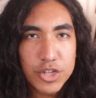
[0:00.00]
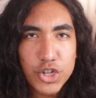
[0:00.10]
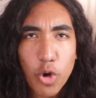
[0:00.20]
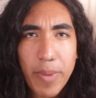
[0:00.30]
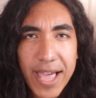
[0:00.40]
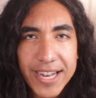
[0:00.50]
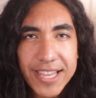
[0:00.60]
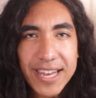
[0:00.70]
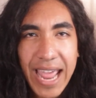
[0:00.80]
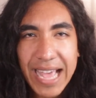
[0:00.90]
Joe
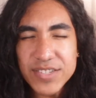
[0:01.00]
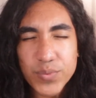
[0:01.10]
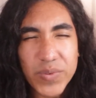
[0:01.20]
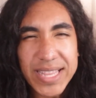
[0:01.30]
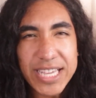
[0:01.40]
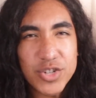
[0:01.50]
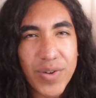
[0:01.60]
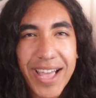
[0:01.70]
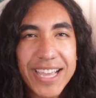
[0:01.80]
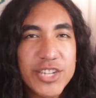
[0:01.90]
Biden has really
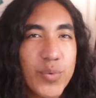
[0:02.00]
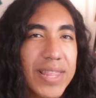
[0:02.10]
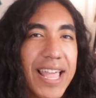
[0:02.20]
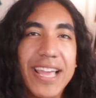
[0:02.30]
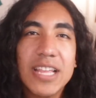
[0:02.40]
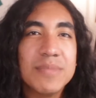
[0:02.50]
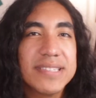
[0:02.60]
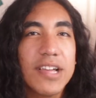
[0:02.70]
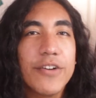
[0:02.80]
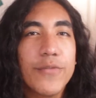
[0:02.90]
tried to align
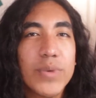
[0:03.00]
himself